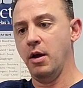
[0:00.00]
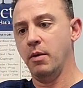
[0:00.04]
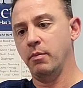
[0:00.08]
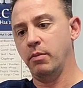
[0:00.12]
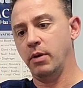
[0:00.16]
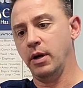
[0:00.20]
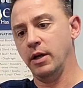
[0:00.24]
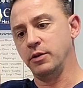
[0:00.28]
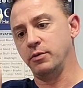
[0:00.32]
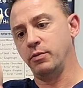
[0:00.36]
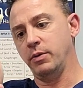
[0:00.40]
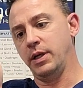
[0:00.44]

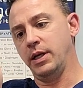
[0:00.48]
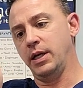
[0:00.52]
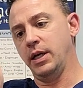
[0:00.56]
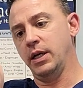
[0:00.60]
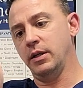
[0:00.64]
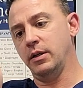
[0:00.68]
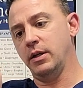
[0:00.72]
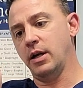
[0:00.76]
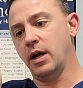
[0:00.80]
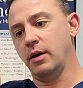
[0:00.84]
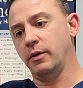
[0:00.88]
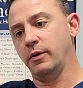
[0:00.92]
But as we
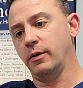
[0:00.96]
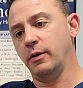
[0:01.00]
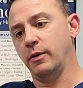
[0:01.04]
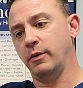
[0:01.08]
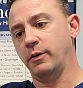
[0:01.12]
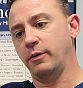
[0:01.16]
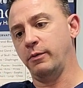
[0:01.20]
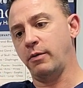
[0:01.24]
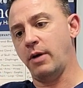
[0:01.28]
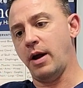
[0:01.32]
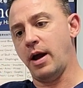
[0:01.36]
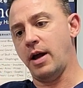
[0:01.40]
get down to the
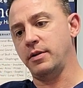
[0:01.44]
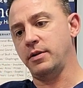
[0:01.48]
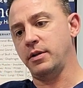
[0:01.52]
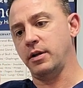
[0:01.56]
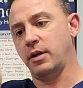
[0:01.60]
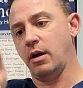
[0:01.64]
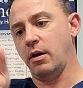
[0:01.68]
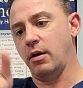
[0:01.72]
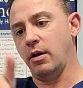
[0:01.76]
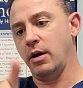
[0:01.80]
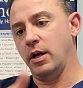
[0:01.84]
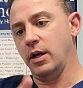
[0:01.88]
thoracic
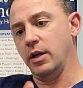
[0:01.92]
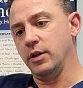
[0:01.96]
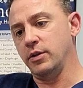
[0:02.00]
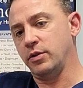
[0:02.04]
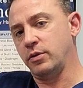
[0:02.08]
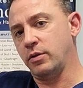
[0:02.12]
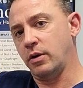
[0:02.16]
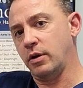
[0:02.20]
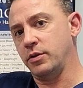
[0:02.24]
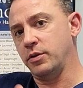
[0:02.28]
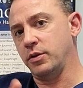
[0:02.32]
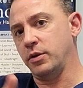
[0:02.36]
area, it
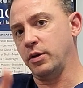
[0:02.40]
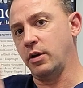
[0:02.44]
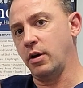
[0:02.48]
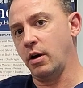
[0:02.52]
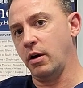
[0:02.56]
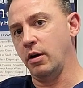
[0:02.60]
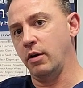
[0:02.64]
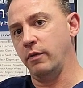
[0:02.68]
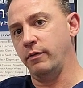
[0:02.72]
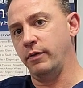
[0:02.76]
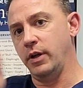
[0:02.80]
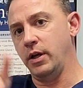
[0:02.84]
starts to
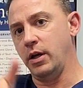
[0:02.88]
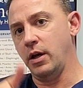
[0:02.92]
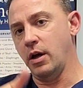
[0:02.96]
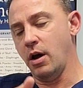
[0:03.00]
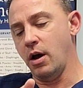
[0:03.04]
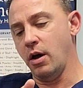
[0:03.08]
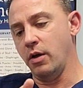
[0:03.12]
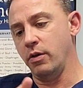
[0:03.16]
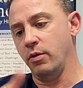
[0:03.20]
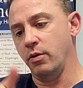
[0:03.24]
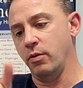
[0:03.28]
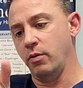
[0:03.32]
curve the
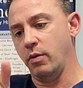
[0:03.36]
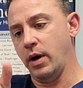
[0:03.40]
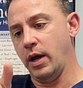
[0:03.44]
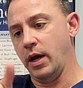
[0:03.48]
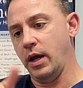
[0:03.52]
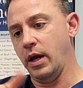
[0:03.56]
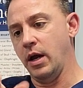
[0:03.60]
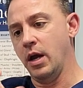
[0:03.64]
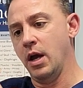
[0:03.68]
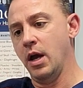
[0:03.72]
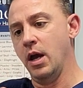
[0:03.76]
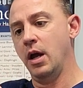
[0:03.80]
other way.